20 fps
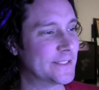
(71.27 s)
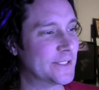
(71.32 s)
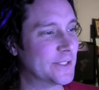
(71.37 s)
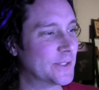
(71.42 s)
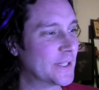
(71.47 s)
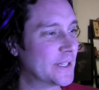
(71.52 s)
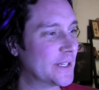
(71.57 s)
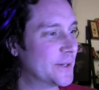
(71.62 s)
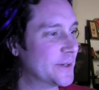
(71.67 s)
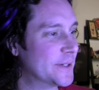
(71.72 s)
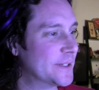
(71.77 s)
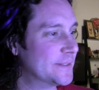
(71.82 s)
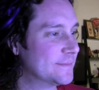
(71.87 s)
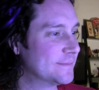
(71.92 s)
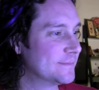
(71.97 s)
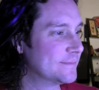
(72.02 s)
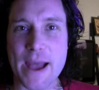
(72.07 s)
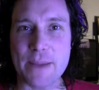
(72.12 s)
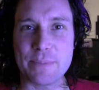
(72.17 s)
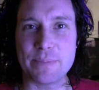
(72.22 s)
Don't I know it?
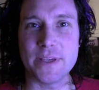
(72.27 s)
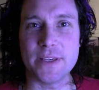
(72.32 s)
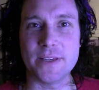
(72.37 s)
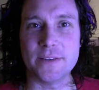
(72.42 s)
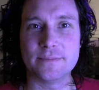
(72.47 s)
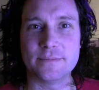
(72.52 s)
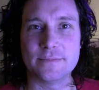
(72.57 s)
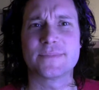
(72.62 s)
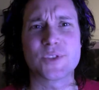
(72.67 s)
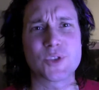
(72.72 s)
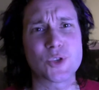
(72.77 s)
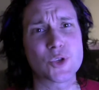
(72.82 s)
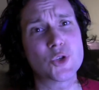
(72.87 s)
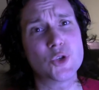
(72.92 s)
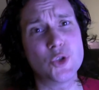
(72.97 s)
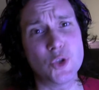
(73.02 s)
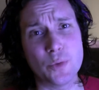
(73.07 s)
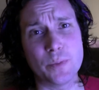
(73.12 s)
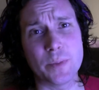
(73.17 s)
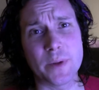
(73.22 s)
Happy,
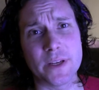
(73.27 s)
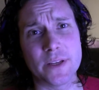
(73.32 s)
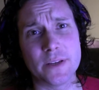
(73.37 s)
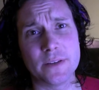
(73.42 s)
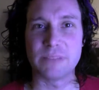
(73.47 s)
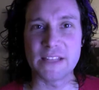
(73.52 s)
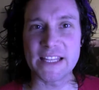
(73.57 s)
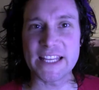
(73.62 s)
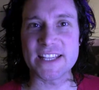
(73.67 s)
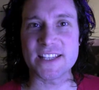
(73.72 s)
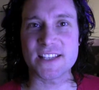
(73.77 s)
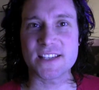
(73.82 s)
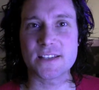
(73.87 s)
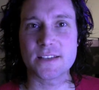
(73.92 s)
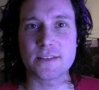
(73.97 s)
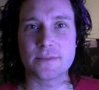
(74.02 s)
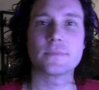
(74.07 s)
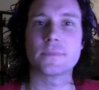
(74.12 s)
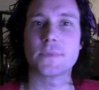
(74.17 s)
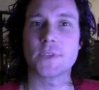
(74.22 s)
stupid,
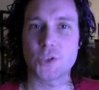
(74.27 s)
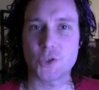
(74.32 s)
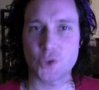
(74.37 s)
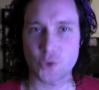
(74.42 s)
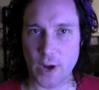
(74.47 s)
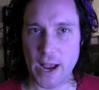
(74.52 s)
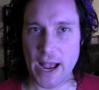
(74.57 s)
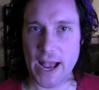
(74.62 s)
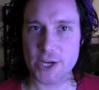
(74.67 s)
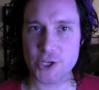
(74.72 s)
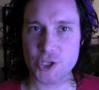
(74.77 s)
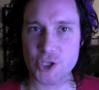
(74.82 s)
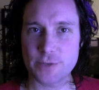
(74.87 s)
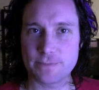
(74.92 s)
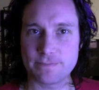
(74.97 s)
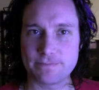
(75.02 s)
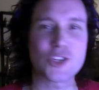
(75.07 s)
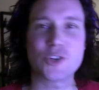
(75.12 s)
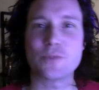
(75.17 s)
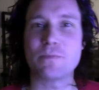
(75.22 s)
blitzed, trashed,
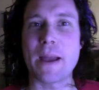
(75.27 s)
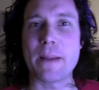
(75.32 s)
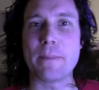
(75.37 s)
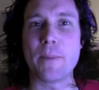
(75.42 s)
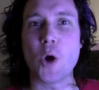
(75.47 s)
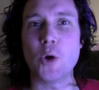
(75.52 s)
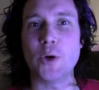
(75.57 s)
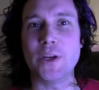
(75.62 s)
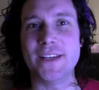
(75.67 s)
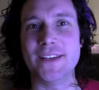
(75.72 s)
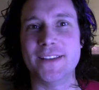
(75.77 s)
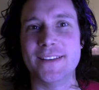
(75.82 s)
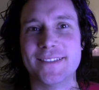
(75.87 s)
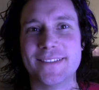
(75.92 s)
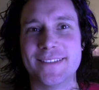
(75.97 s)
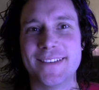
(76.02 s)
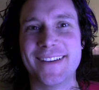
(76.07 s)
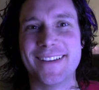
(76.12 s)
schmemonied.